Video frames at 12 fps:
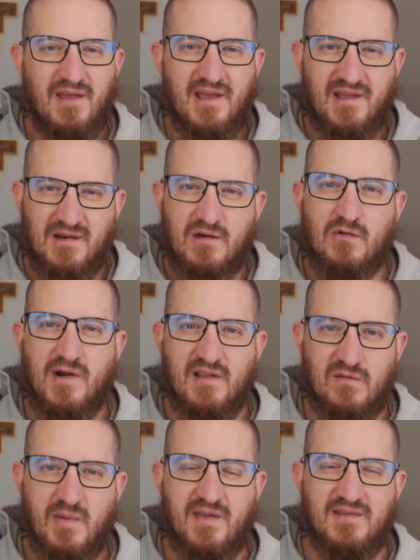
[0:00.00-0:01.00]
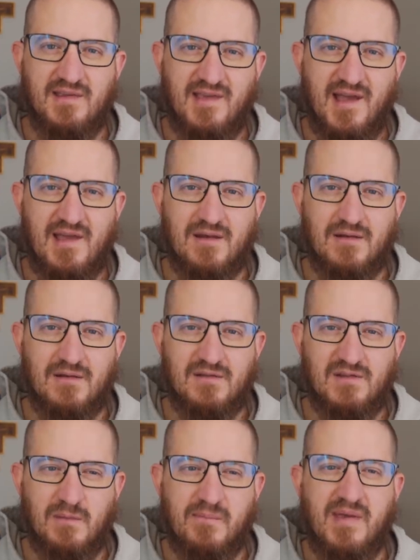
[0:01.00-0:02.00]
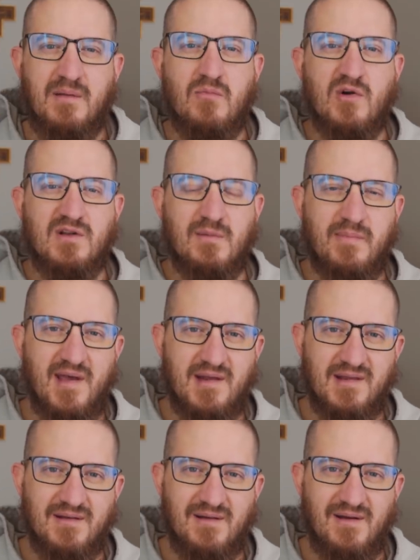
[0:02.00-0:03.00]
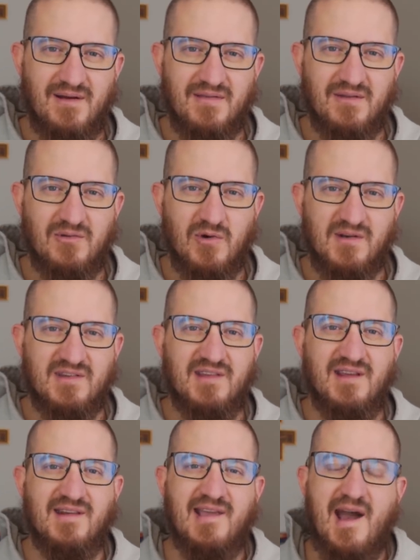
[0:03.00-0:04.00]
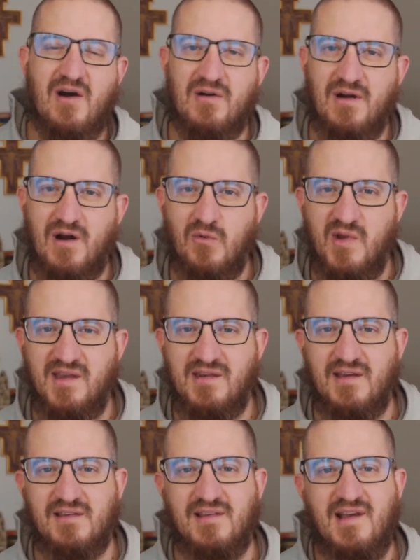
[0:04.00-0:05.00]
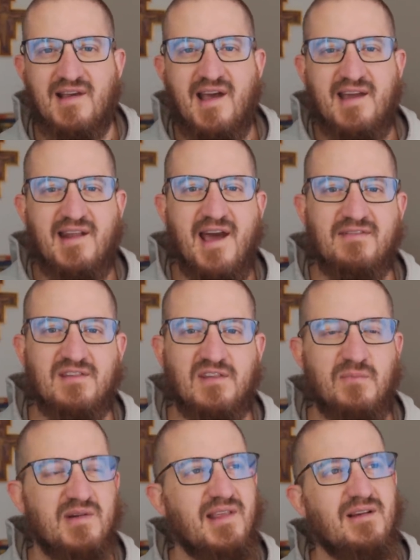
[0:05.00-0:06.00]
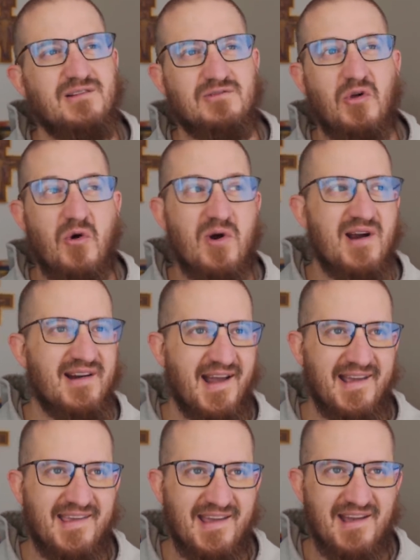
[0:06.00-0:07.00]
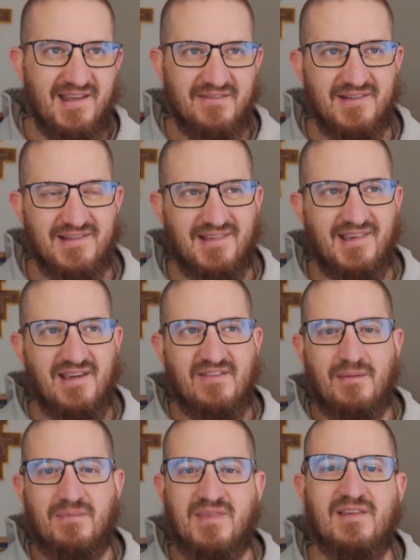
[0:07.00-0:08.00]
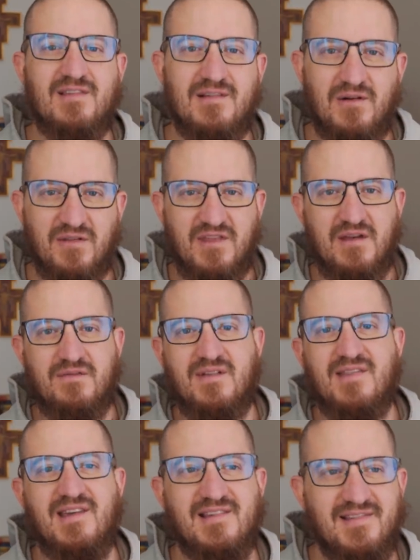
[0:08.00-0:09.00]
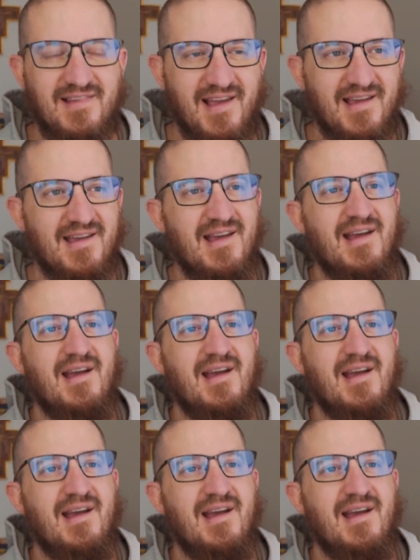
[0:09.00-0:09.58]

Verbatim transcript: it can create space again to be more dependent on the Lord, to encounter our weakness, and to have this experience like, Lord, I can't even give up this little thing for this day.